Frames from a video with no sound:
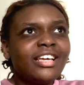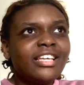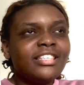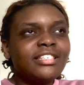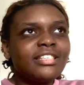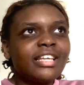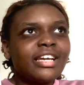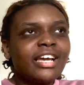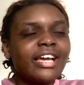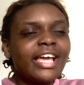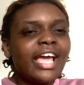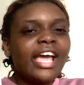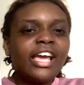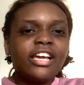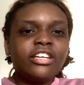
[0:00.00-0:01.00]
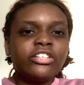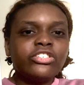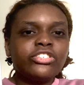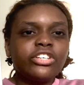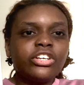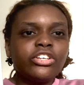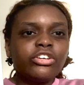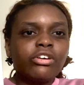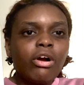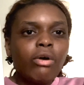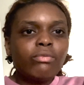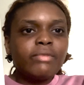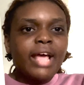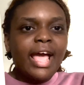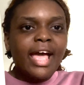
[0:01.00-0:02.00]
it's like a cage in your
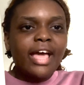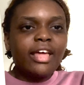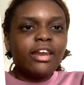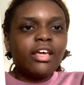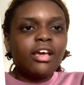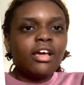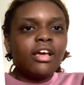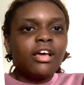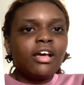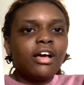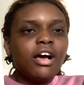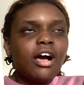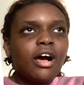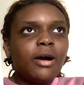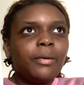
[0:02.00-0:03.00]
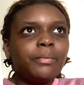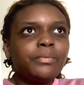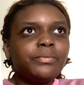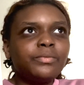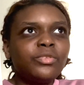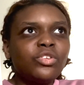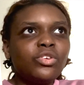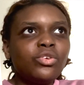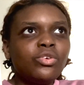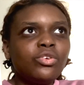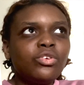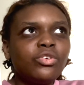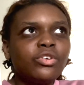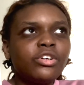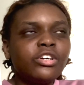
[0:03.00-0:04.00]
own head. Um,
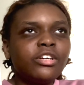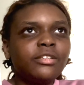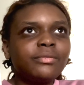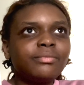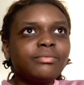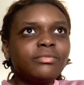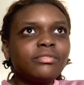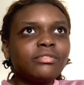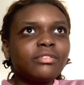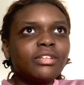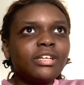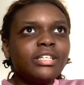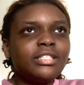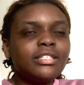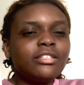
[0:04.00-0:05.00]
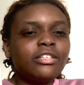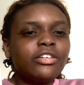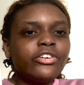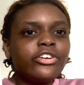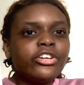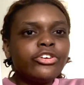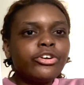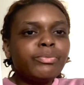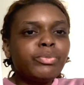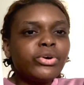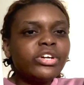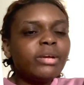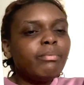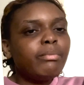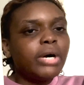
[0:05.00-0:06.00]
you're you're
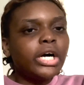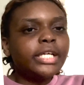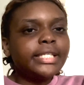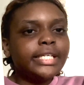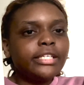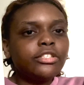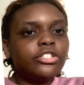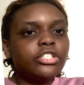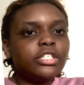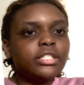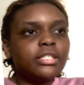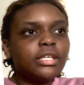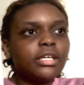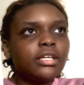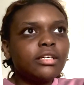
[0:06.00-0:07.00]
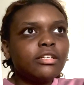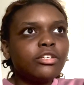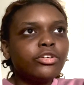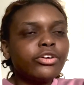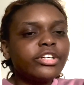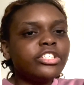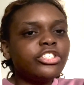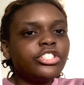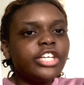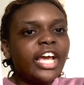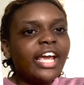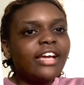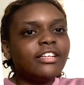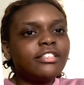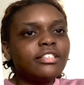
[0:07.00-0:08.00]
put in bondage. It's like you're in
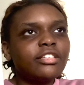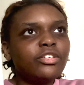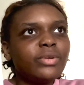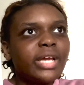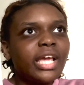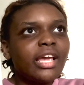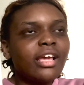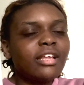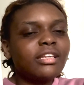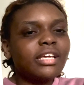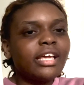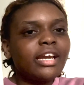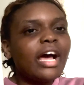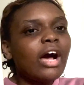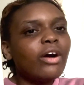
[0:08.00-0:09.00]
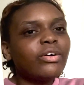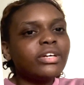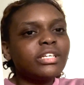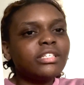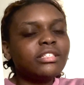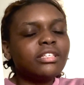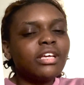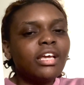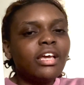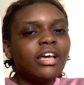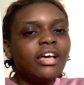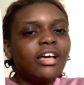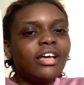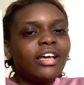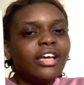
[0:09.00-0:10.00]
chains and you can't get out, and
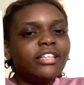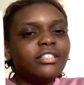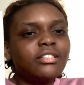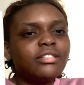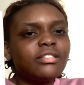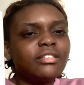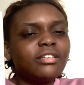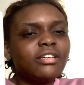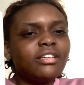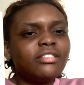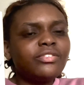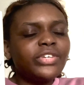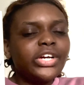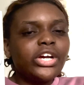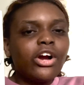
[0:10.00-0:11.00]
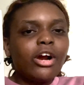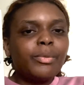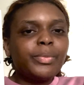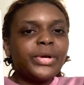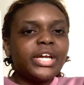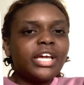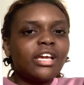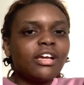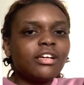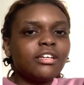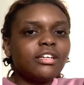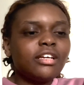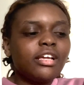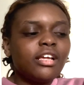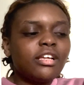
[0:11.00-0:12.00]
it's very heartbreaking.
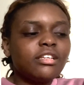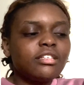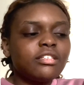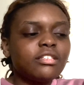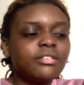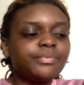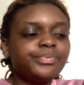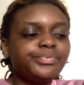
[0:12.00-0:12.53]
And